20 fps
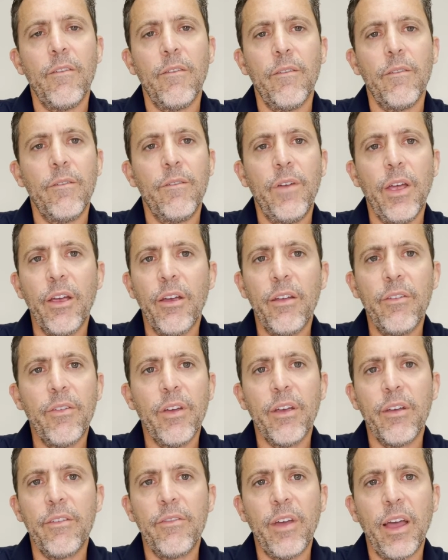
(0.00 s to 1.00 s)
very,
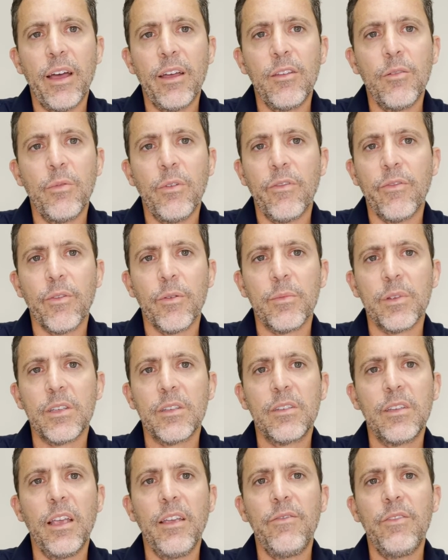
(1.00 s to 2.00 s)
very valuable from a
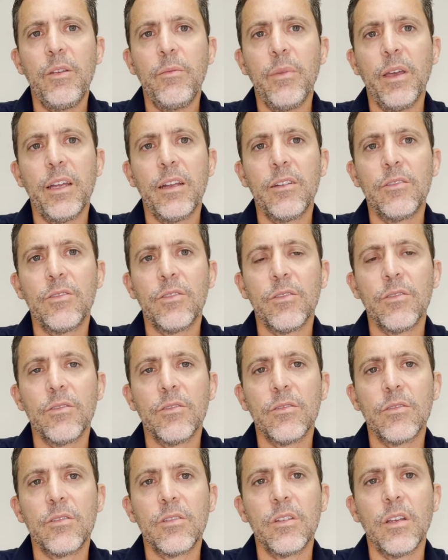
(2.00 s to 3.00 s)
safety
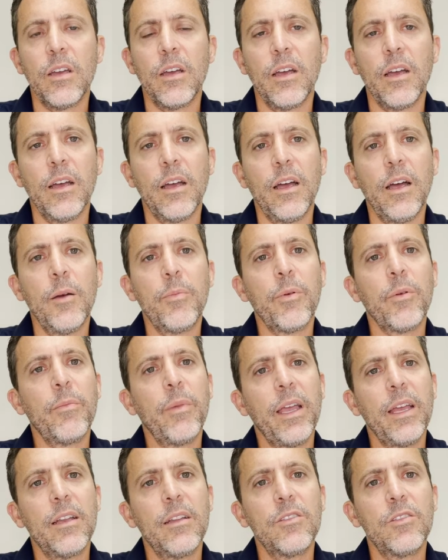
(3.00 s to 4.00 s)
manager's upper
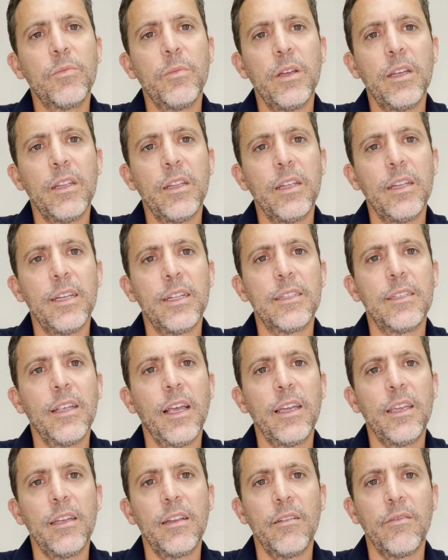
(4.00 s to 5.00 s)
management and
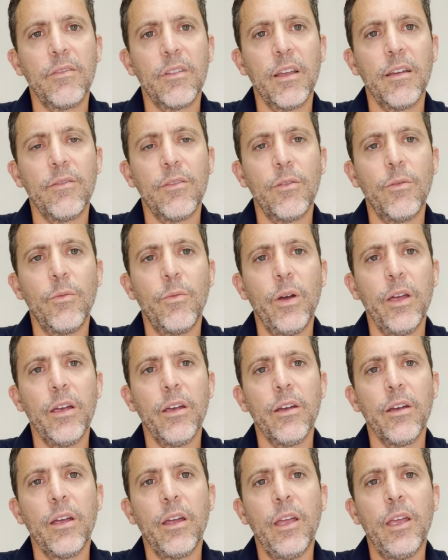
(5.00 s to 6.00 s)
executive level,
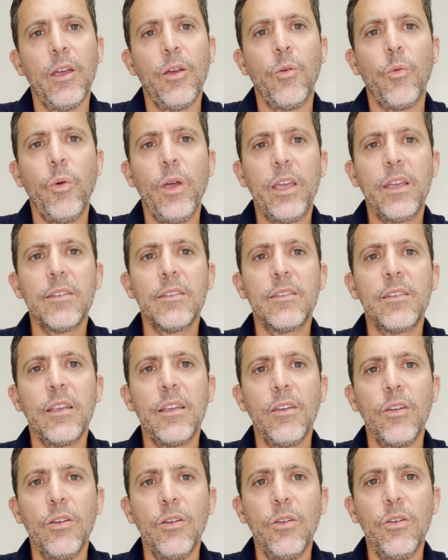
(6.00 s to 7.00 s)
where we can
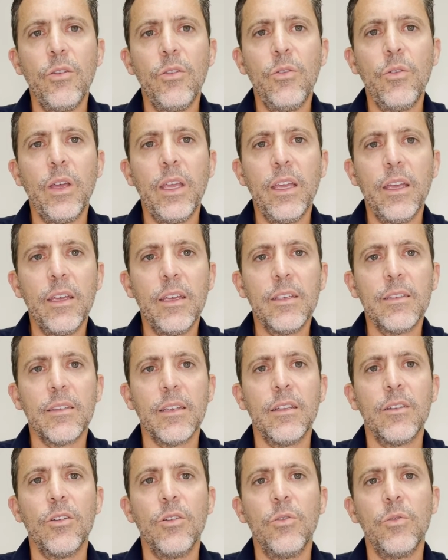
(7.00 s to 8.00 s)
see who is
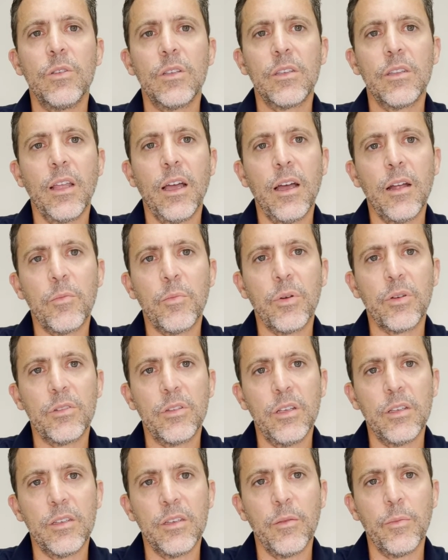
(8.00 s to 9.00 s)
and who is not
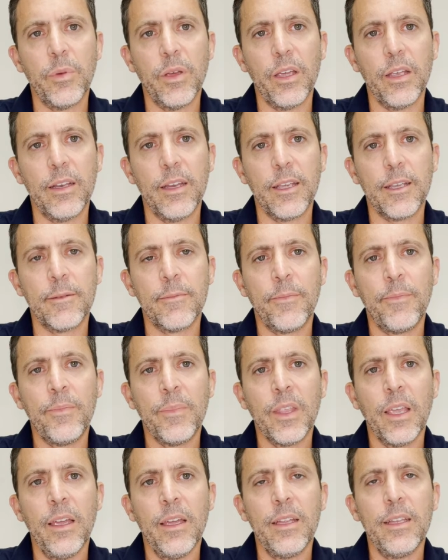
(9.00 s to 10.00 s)
participating.
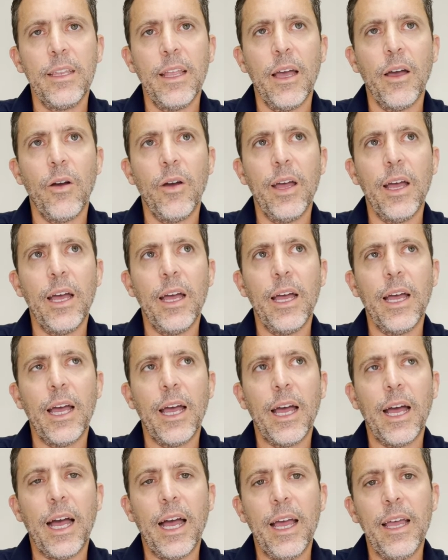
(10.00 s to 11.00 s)
Now,
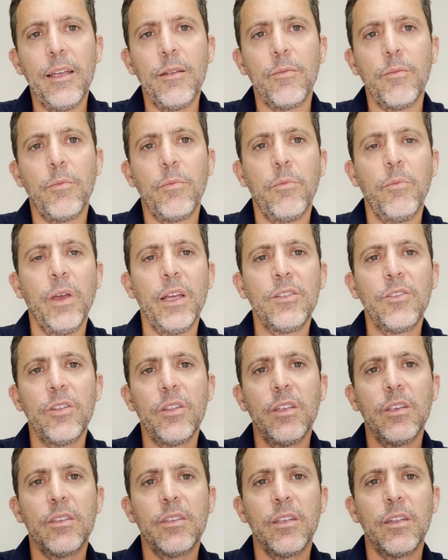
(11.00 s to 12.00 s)
I
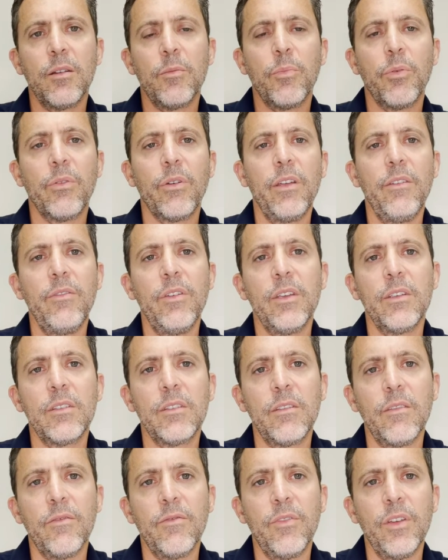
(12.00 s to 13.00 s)
mentioned this in a
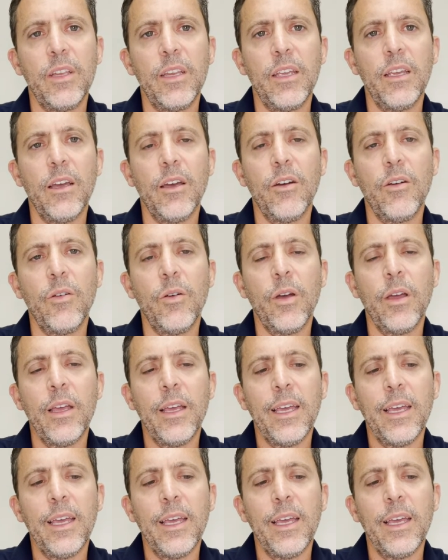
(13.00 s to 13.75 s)
previous video.